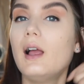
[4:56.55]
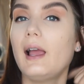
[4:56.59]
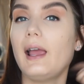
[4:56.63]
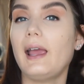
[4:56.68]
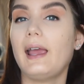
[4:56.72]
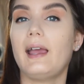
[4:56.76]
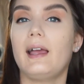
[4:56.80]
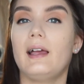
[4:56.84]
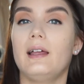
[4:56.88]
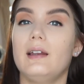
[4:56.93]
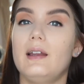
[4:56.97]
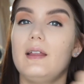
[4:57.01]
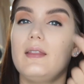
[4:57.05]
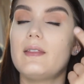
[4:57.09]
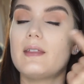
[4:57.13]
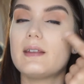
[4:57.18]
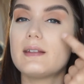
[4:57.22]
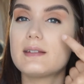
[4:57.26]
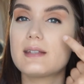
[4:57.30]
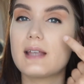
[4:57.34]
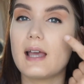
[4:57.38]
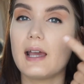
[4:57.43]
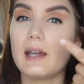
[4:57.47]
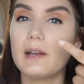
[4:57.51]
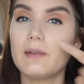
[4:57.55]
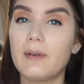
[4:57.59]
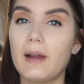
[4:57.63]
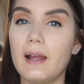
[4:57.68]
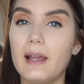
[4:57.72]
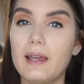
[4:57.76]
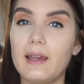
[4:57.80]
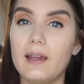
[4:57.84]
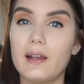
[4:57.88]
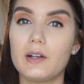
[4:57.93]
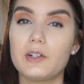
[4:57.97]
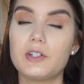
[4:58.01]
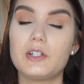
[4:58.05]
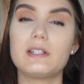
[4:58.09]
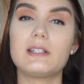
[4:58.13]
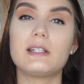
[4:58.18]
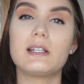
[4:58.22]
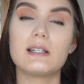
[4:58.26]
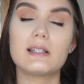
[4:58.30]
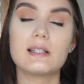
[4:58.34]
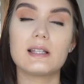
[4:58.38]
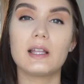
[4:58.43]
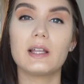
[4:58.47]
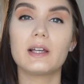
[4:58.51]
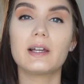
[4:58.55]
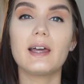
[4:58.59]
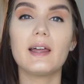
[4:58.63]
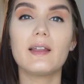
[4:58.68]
and this side right here just does look